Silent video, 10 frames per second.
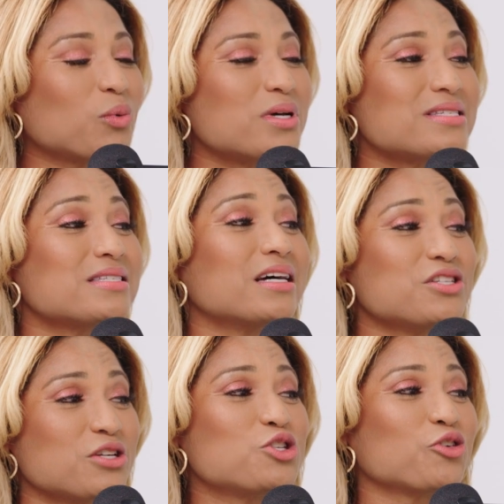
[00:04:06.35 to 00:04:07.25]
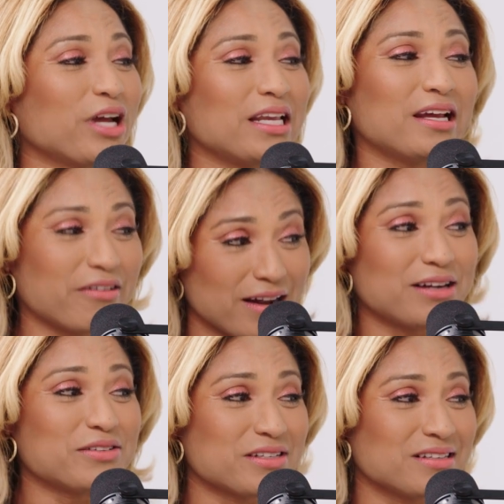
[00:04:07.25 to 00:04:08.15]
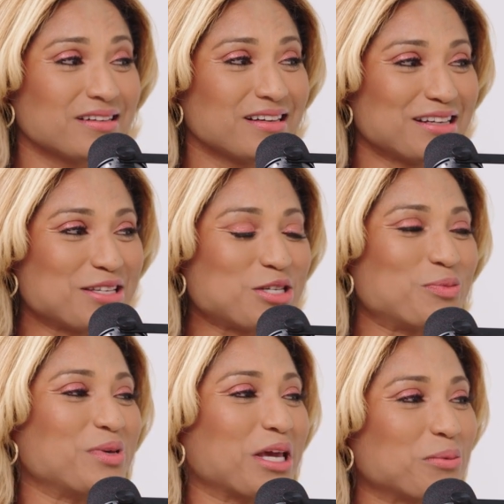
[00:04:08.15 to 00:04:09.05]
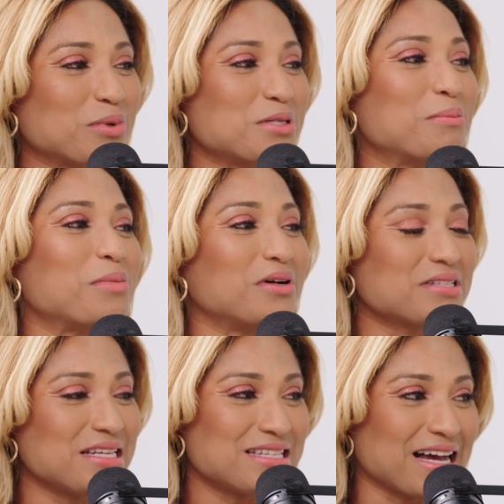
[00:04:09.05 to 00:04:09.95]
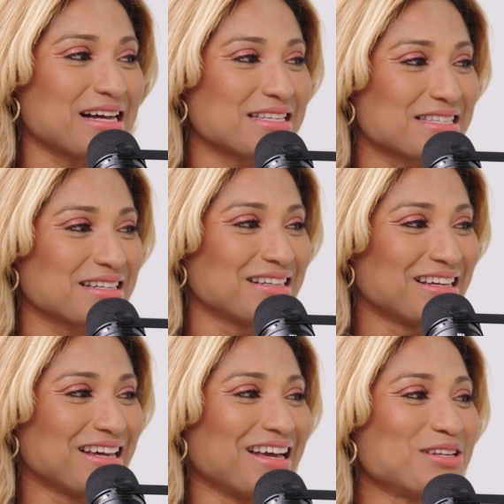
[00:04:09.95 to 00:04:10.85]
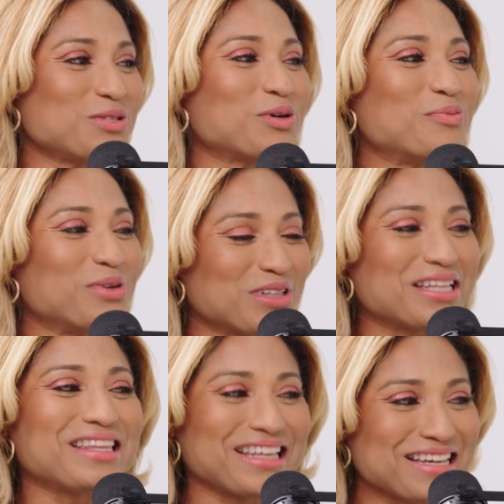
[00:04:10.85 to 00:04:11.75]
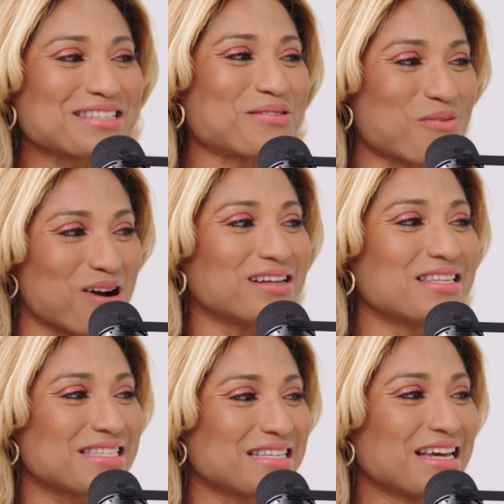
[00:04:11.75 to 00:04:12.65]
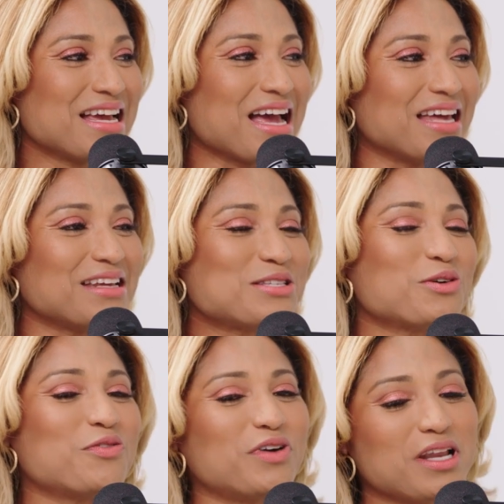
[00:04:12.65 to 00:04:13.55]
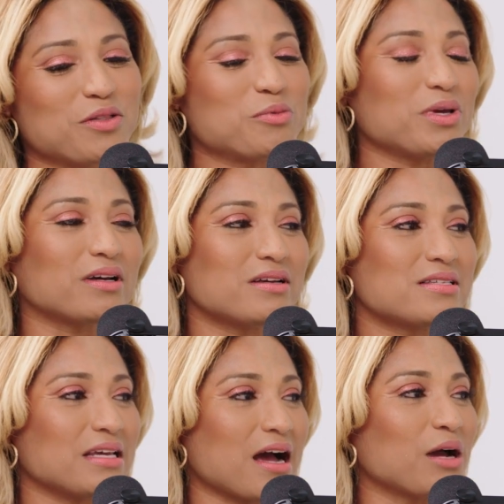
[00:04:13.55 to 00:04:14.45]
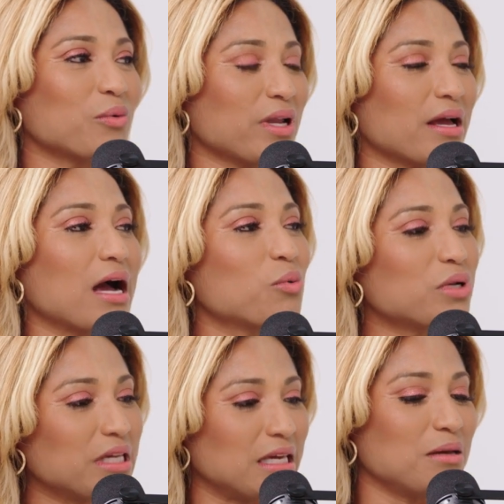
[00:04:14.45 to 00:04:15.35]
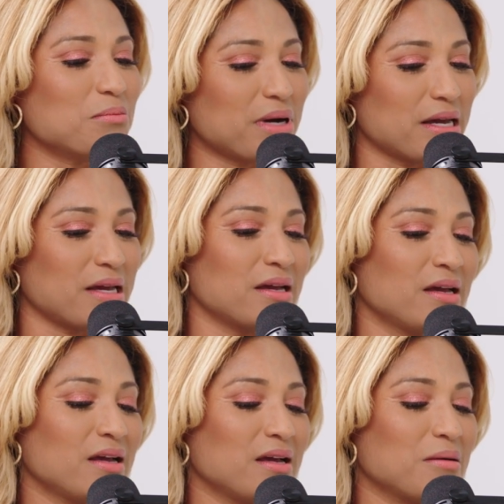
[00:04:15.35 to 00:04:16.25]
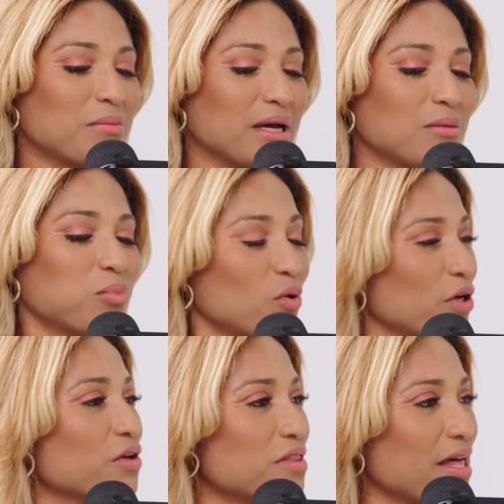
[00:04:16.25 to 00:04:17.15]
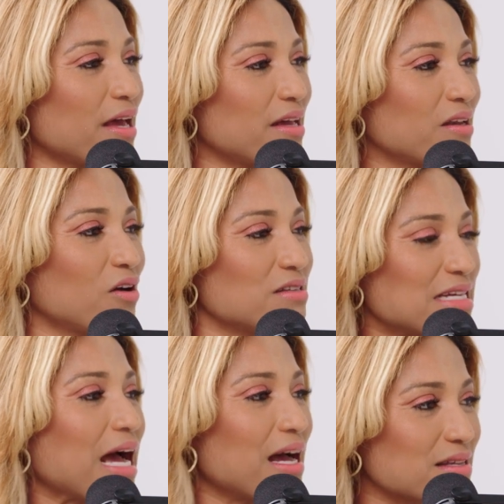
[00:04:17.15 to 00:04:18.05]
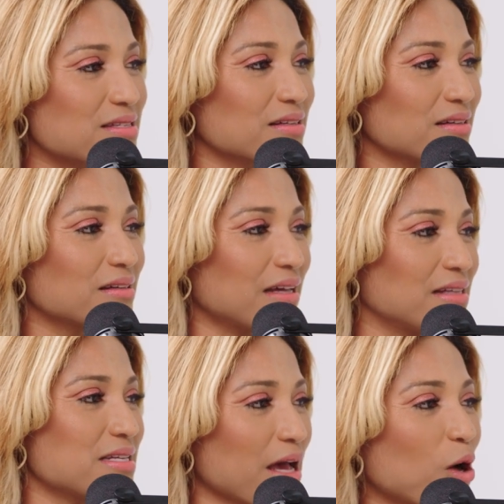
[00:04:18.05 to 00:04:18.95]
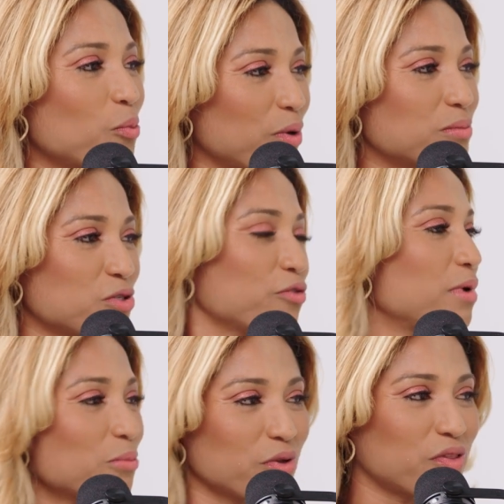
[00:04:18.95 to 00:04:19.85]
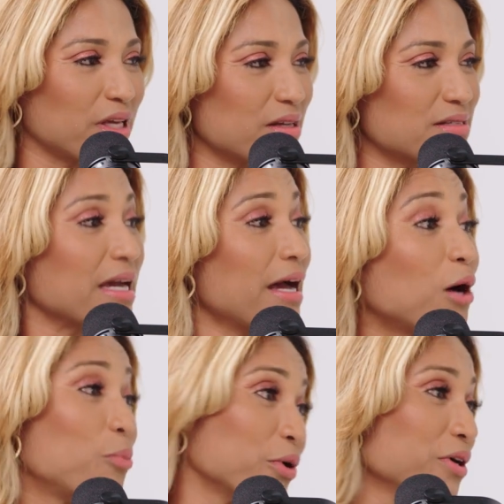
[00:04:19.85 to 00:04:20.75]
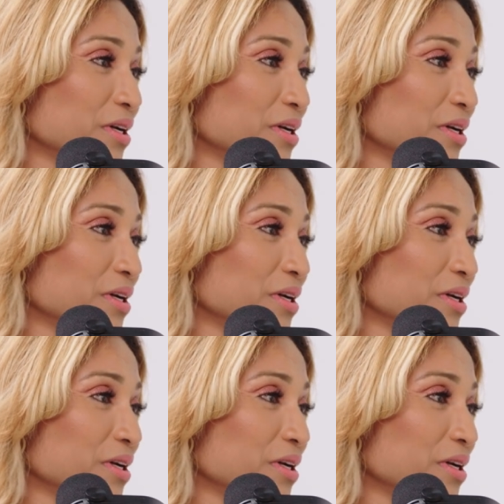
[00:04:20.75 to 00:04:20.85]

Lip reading: was such a training ground to be able to multitask and do million things at once. And it's so funny though, because I would keep my employer then on task and to help him to remember things like a helper.